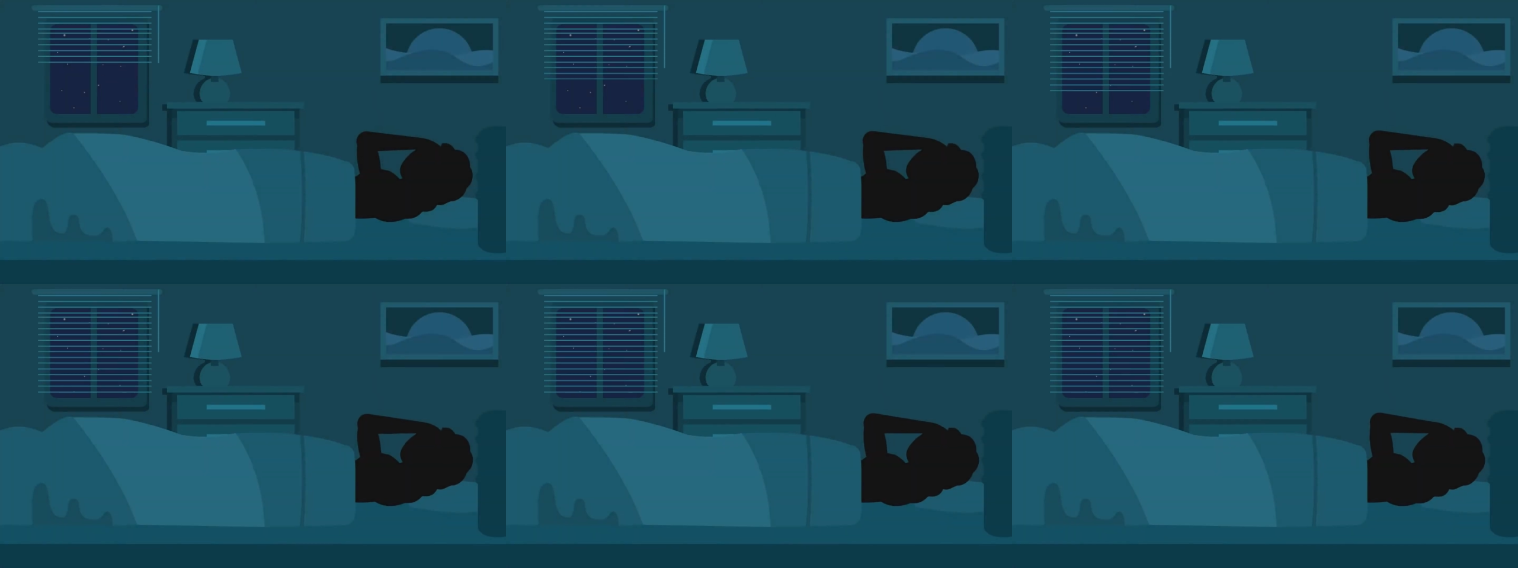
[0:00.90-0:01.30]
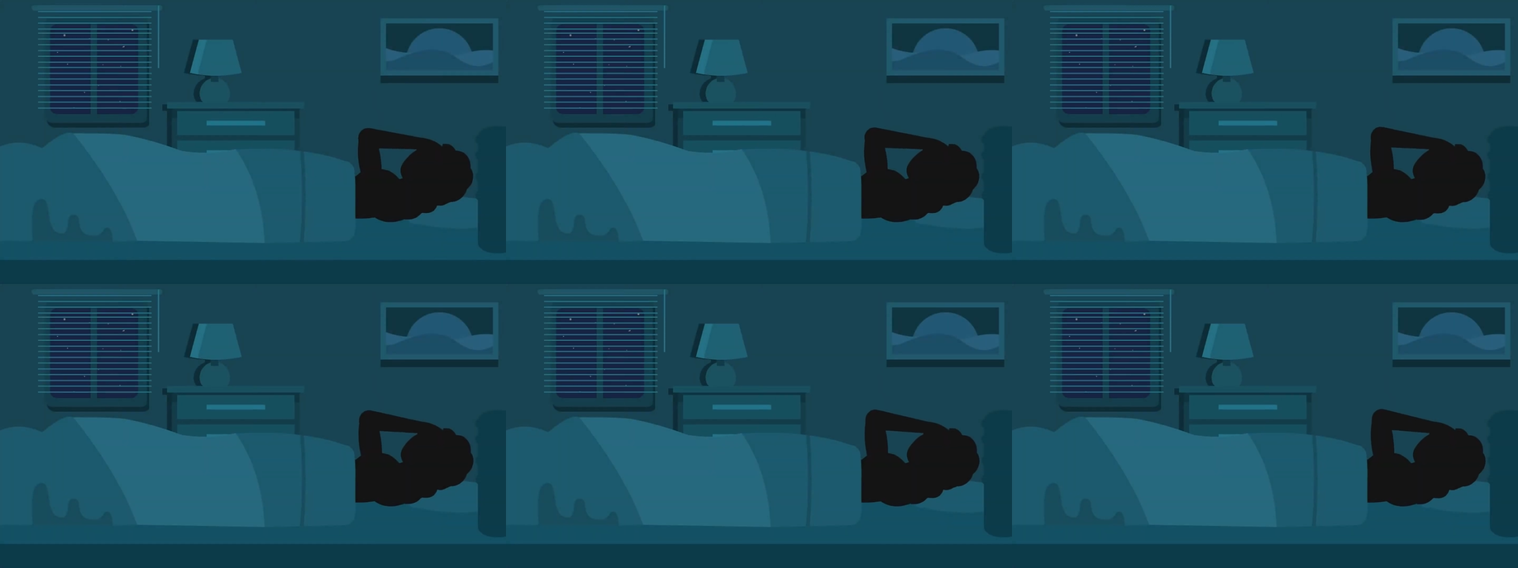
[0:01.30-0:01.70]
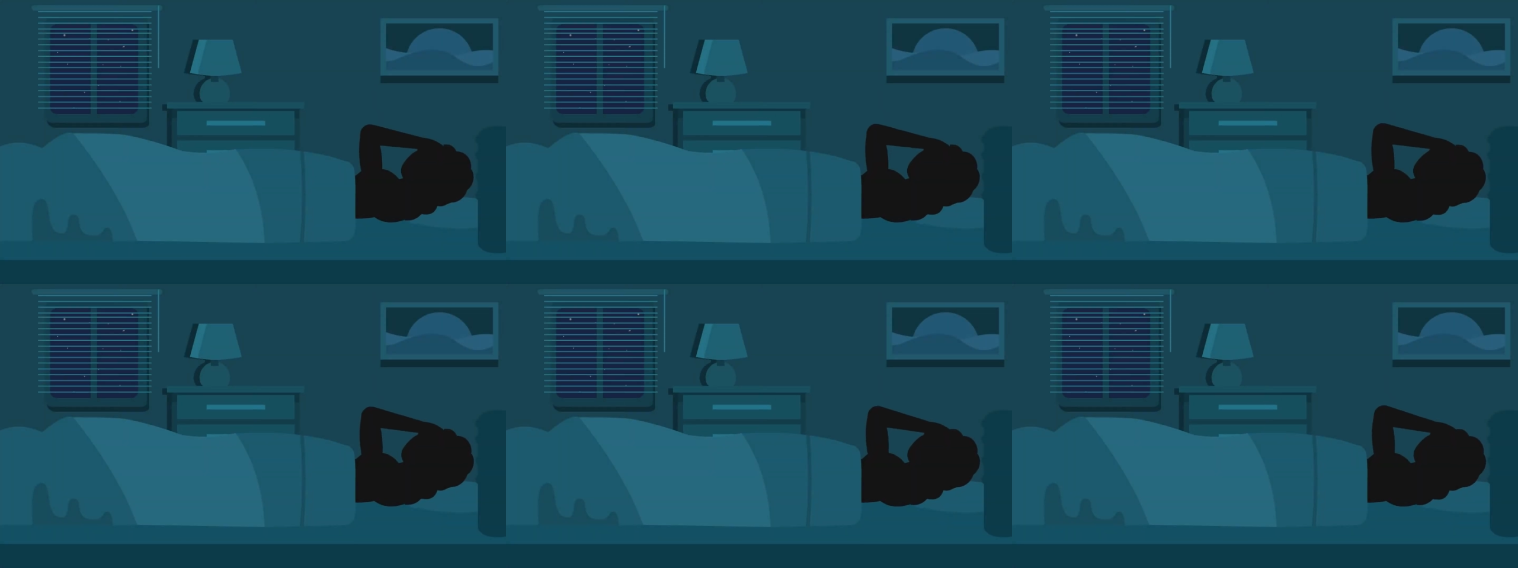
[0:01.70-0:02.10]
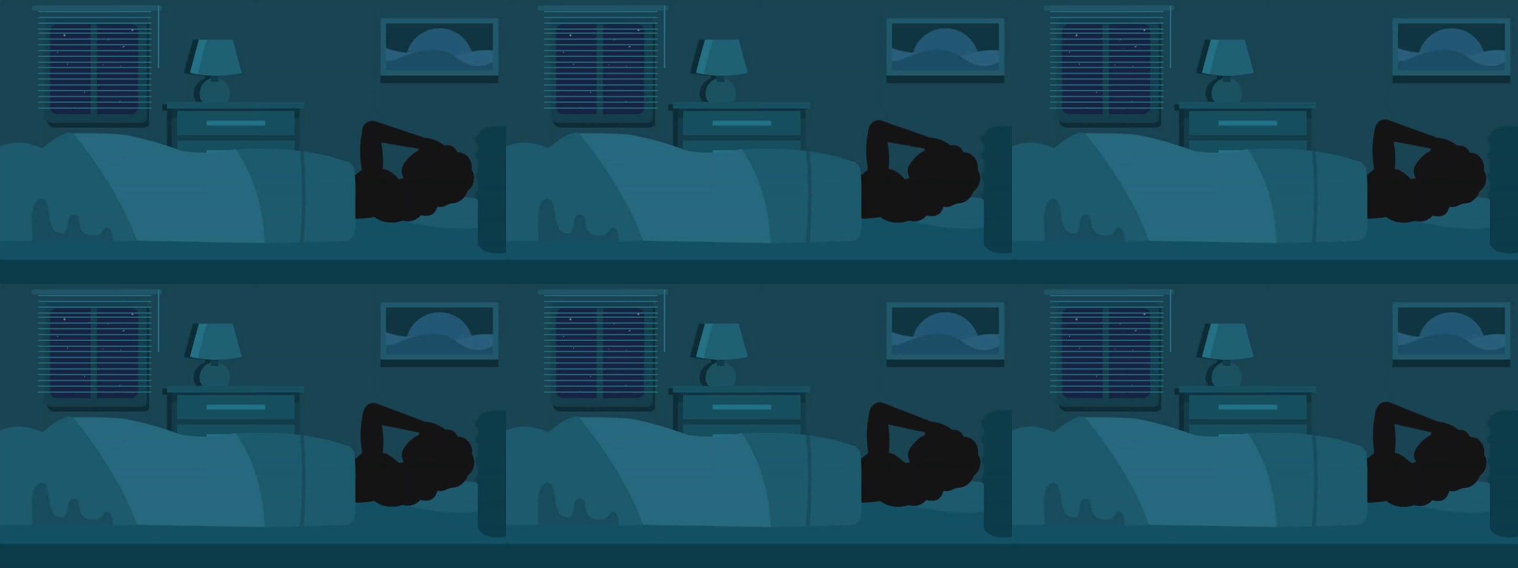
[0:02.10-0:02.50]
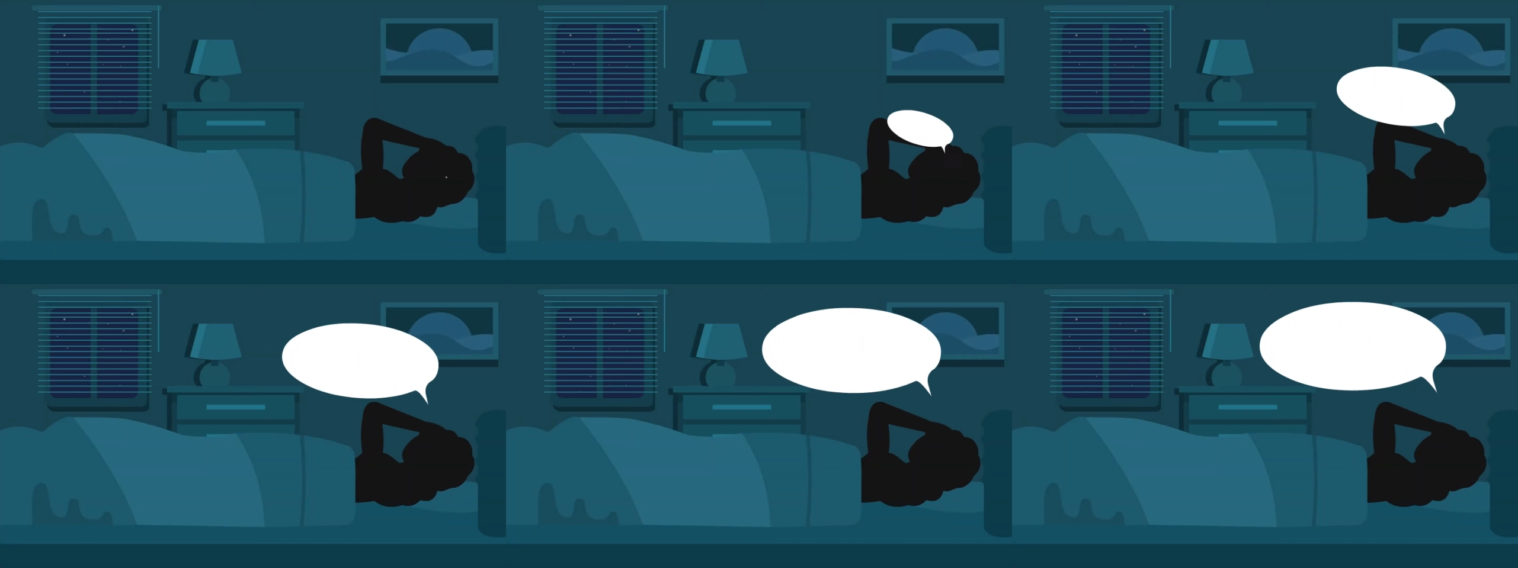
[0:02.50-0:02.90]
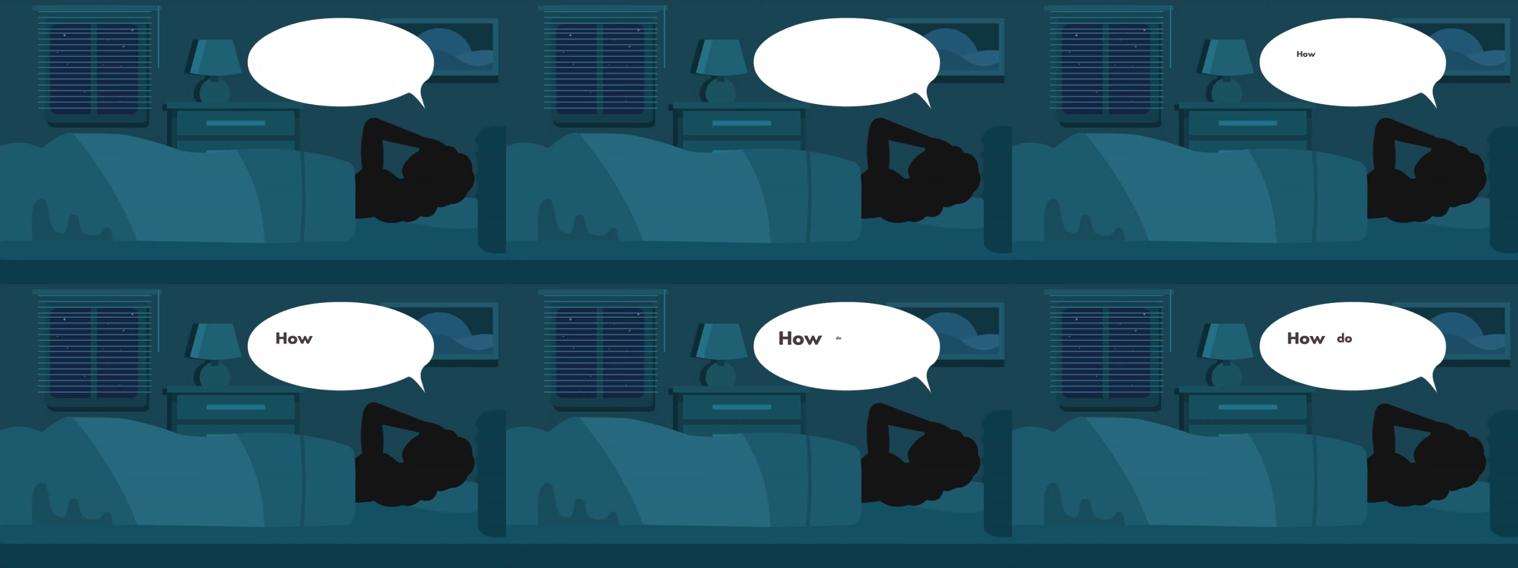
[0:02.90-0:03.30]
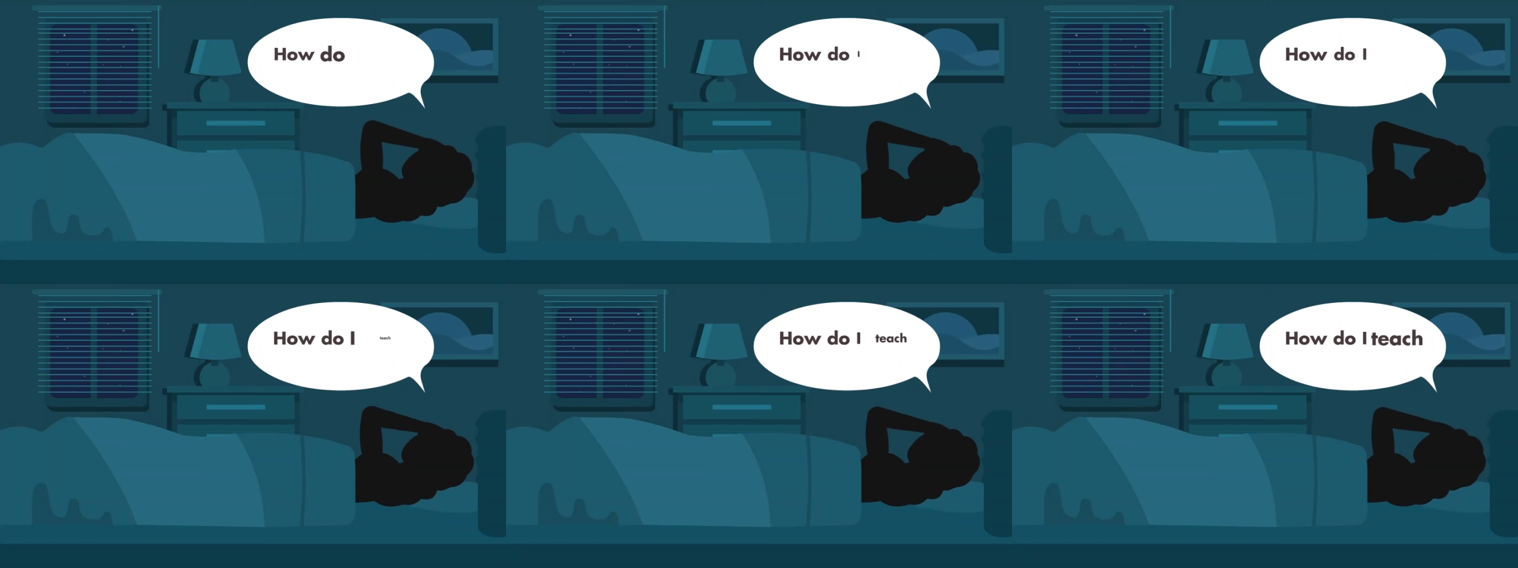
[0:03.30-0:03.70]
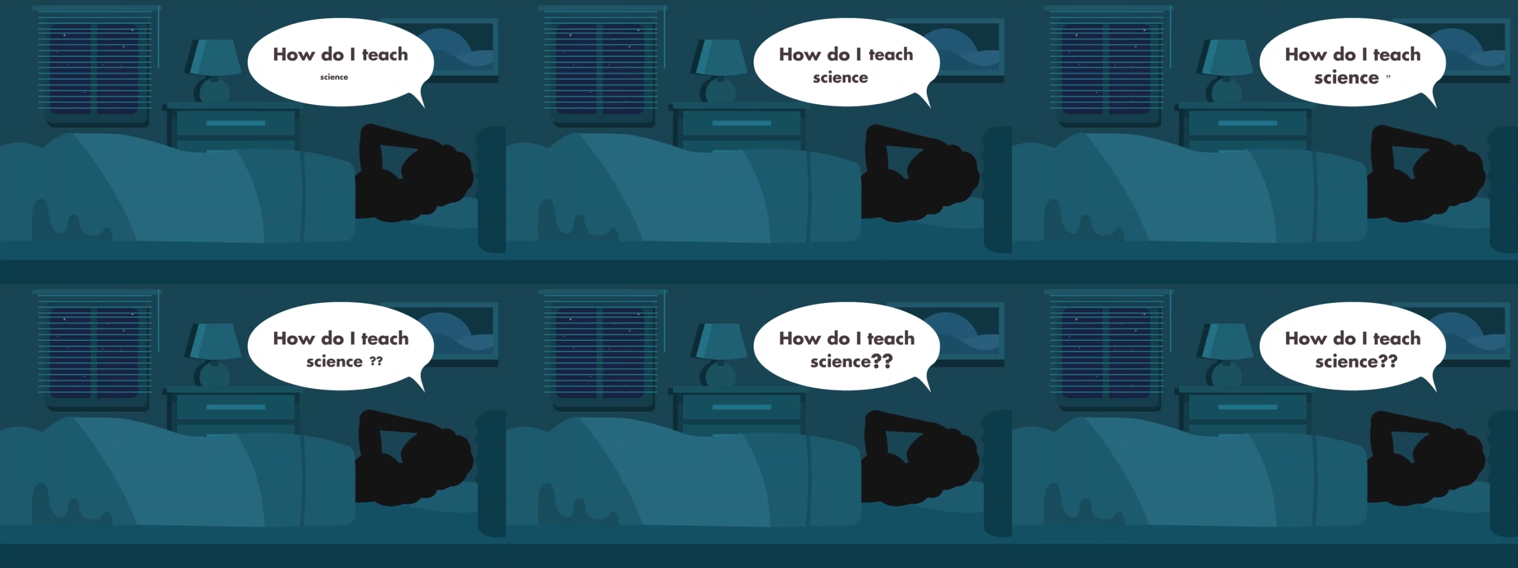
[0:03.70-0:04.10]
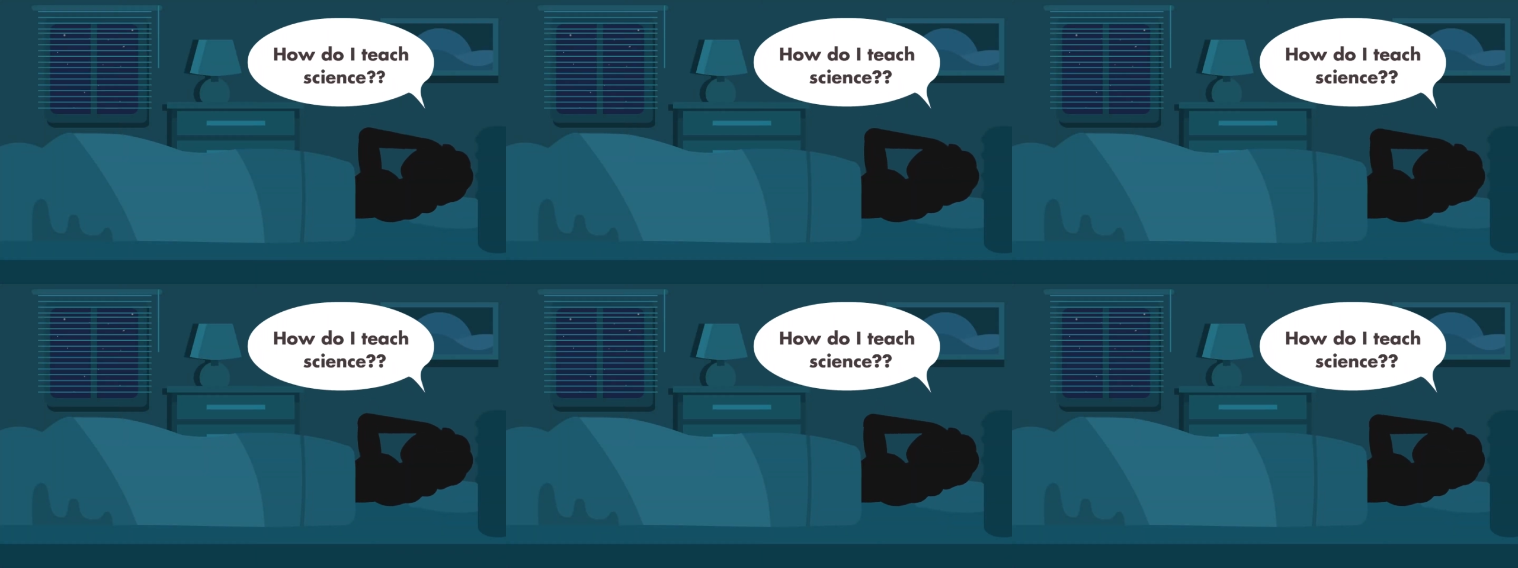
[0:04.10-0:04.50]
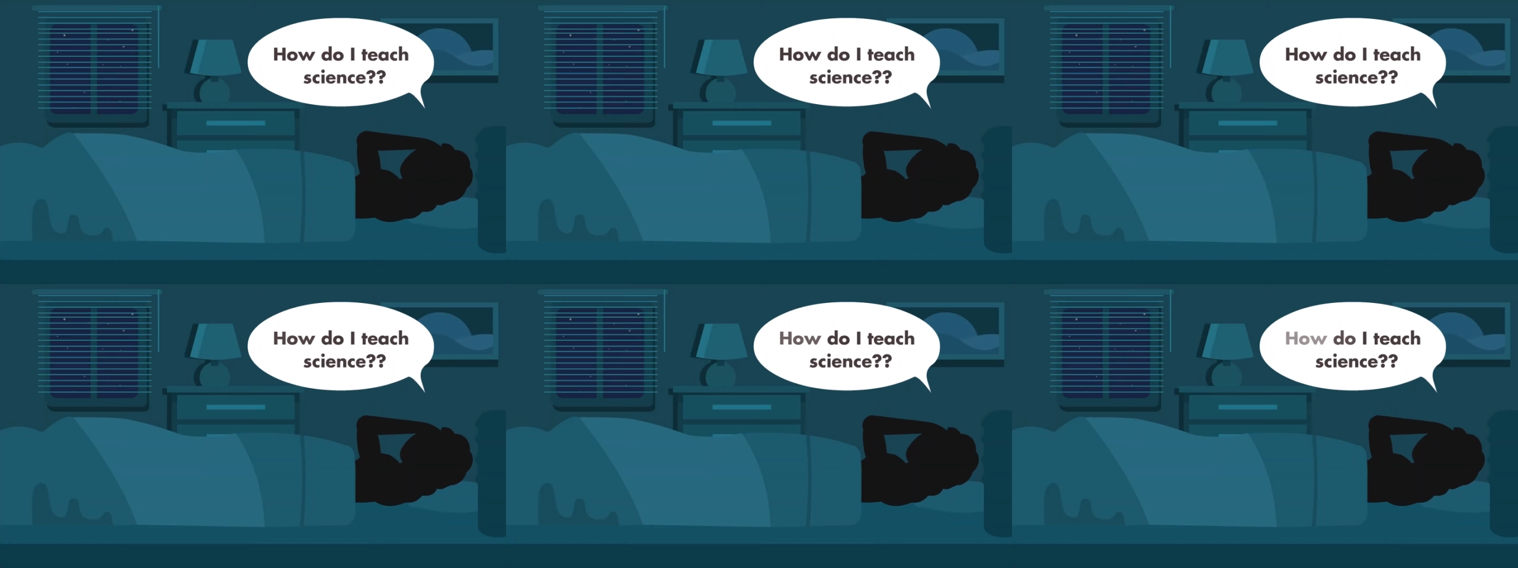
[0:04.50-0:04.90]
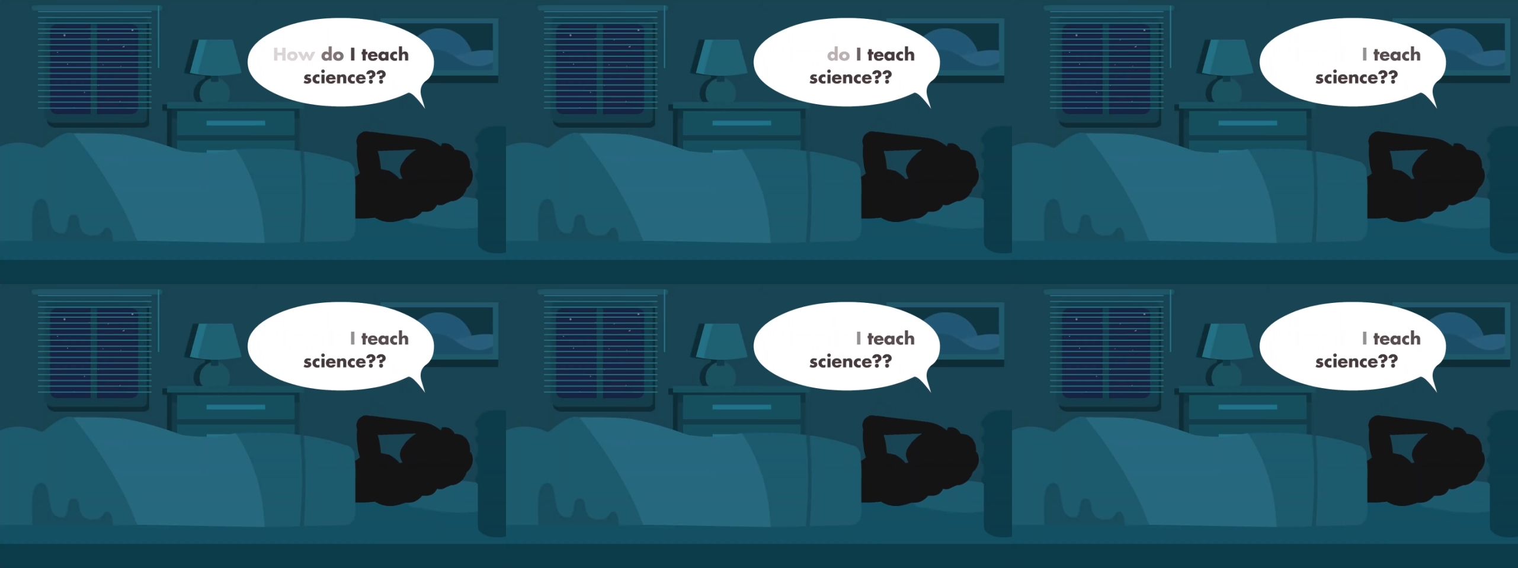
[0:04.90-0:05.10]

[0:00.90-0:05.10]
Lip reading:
[unreadable: no face in view]